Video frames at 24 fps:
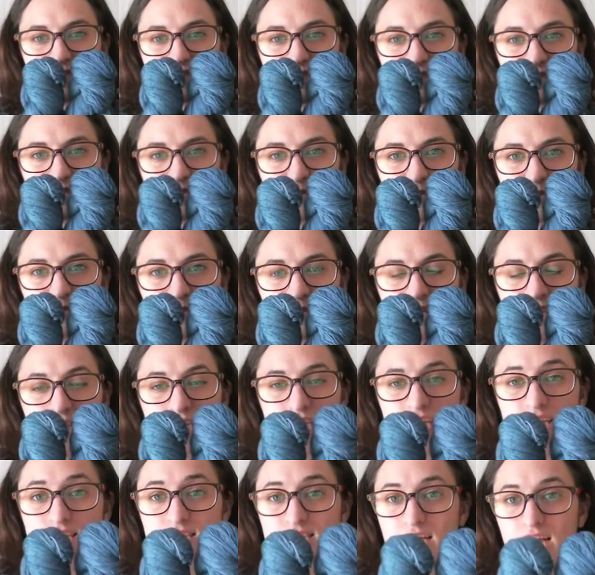So
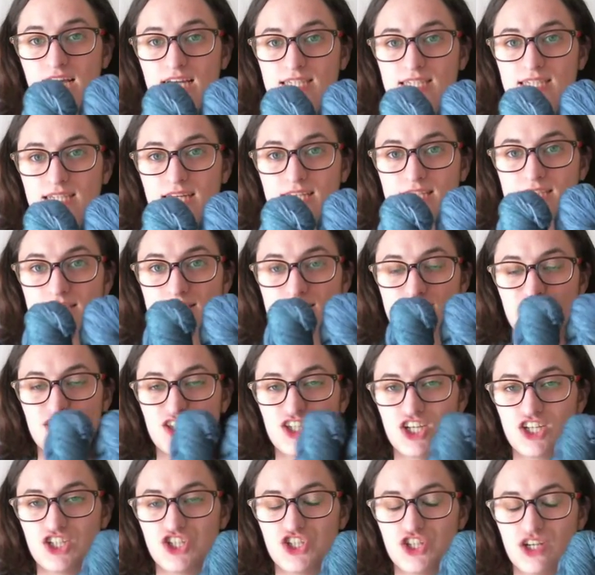any ideas, any
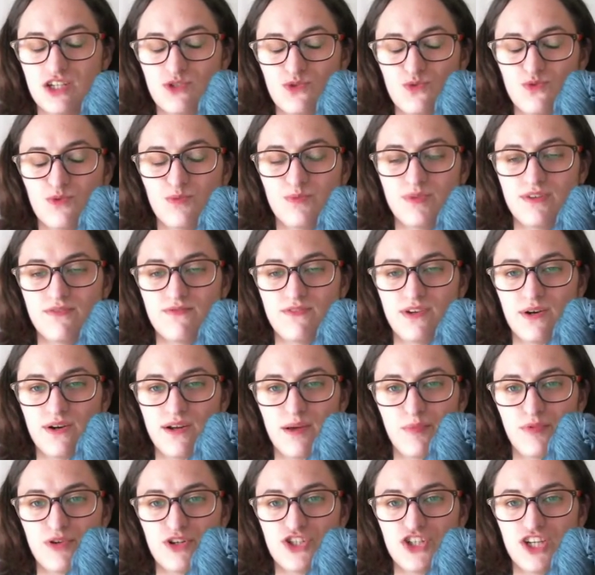suggestions would be very
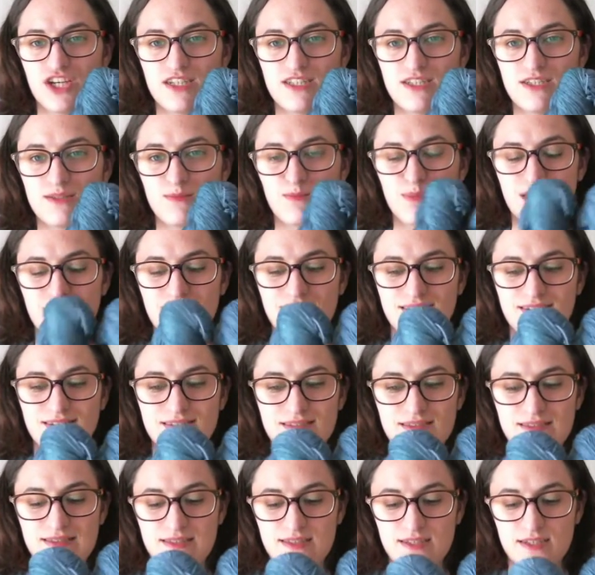appreciated,
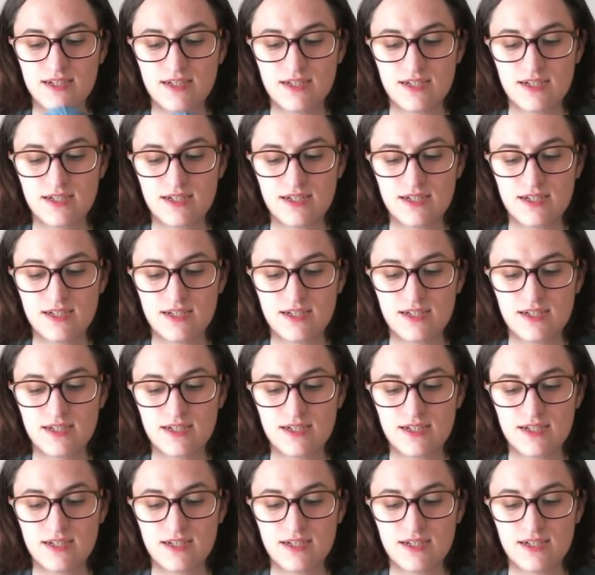because